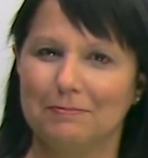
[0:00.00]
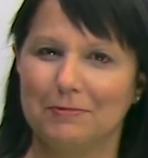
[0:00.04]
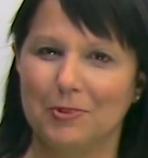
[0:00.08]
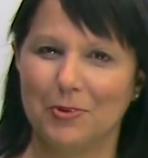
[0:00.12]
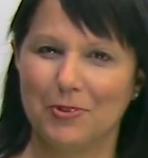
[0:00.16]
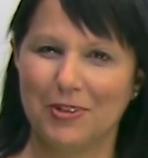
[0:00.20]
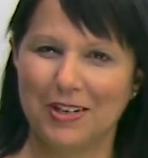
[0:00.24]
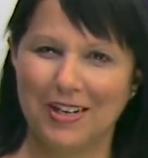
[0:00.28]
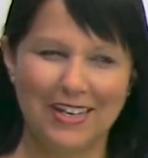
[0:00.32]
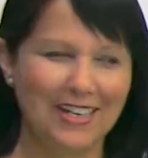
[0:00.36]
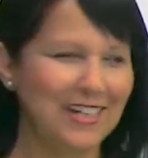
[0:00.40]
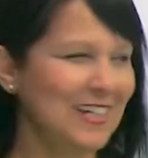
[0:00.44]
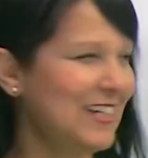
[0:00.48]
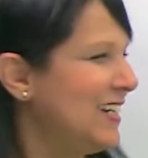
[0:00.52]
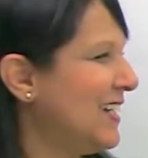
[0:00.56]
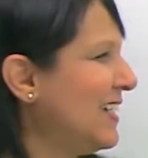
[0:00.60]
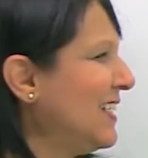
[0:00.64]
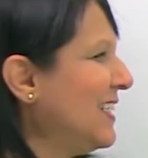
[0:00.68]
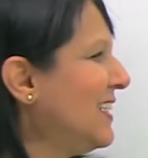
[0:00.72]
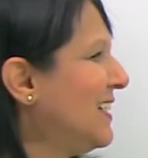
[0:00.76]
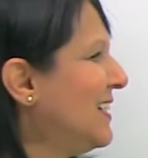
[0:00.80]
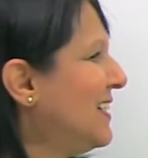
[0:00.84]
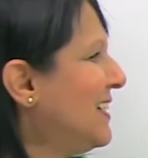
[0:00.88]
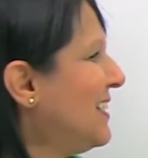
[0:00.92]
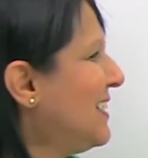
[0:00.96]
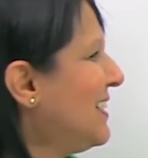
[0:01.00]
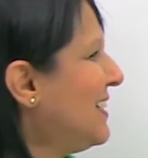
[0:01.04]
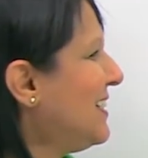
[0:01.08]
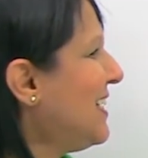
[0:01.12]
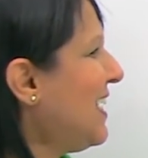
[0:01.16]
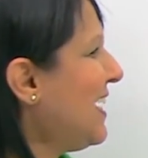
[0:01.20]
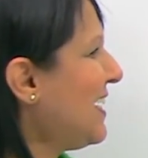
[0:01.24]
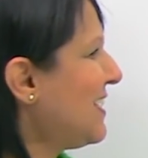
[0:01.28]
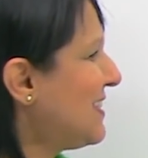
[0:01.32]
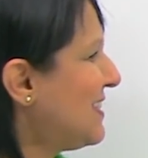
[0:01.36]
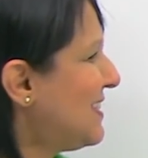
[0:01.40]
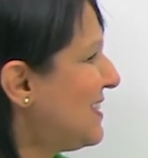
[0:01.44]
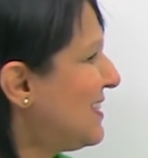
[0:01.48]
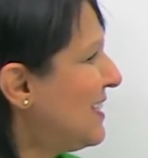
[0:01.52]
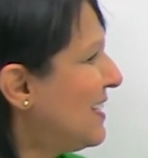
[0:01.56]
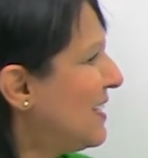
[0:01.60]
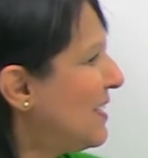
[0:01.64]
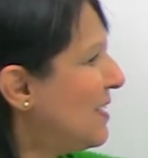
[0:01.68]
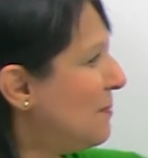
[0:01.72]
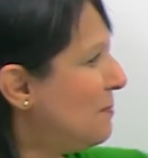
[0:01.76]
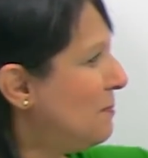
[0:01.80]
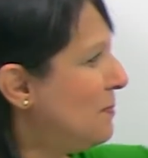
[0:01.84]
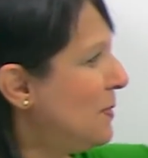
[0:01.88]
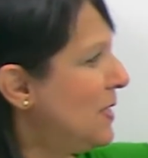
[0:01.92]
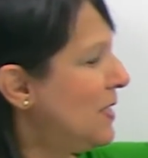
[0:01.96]
Okay, next,
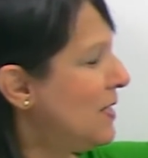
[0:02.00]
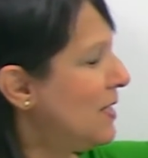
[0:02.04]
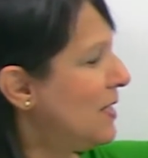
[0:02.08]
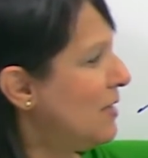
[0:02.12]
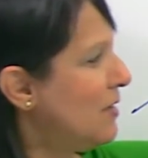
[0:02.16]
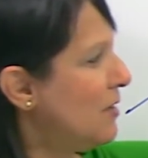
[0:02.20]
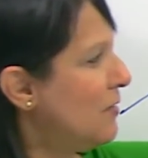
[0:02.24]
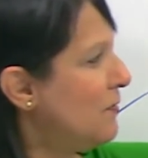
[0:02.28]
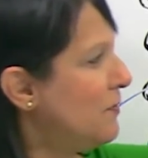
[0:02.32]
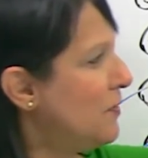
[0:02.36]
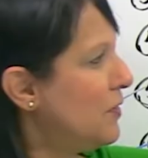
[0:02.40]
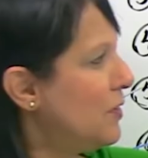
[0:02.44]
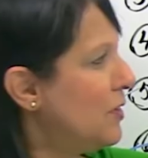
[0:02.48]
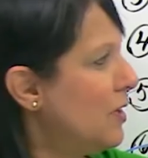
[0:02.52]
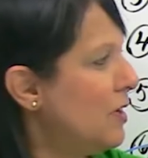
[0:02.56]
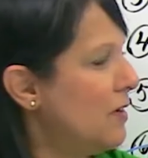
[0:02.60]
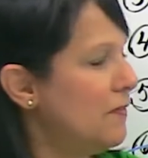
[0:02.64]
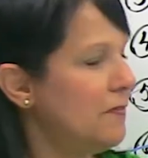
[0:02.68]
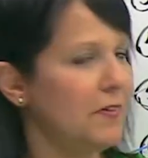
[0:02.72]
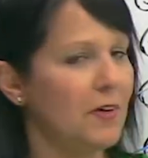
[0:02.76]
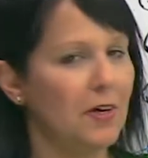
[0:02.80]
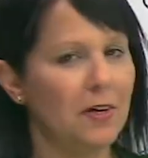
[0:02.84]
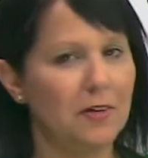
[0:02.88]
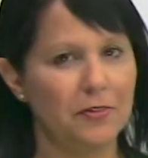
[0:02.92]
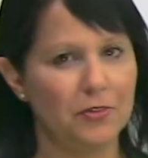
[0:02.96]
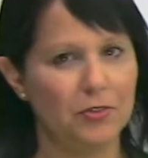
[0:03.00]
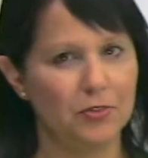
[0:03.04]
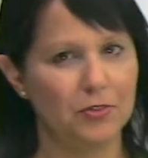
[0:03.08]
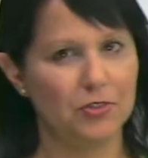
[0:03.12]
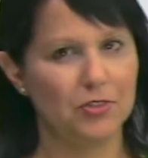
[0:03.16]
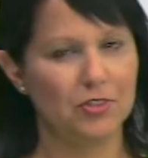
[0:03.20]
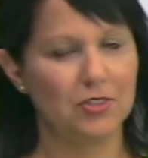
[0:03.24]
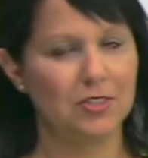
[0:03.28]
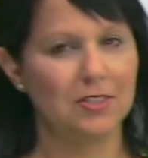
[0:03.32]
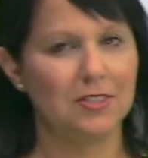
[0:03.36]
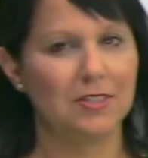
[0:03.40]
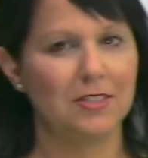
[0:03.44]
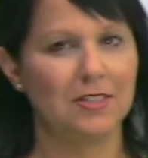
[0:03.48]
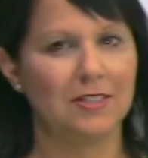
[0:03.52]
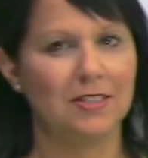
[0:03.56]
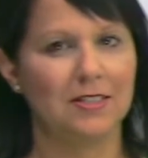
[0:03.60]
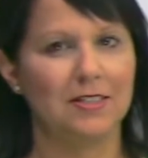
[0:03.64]
be careful of others